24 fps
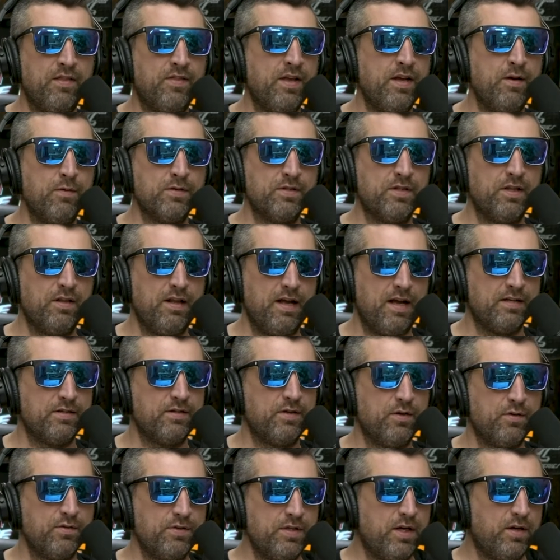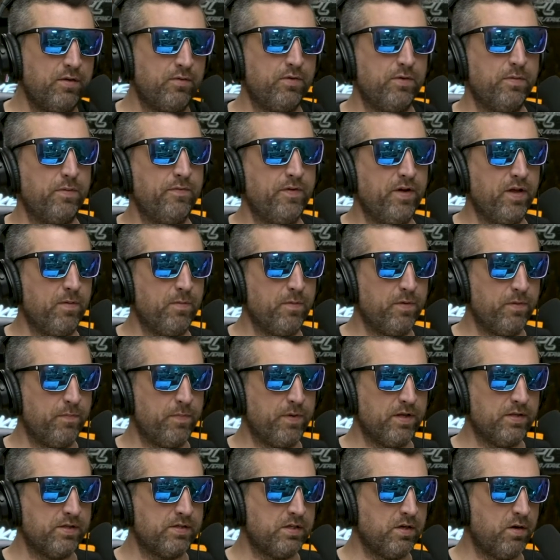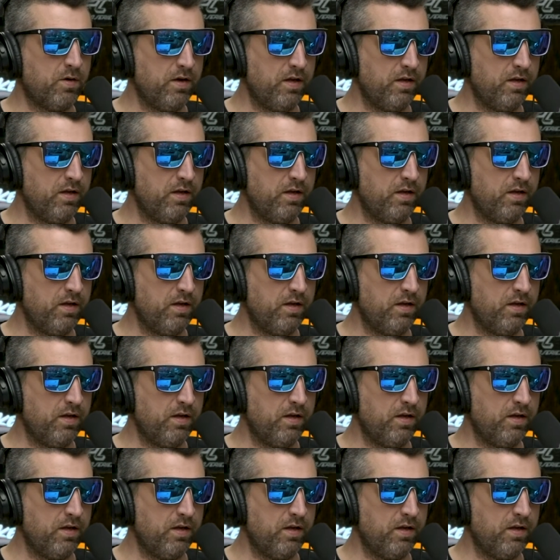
I think it was the last hotel room available. But so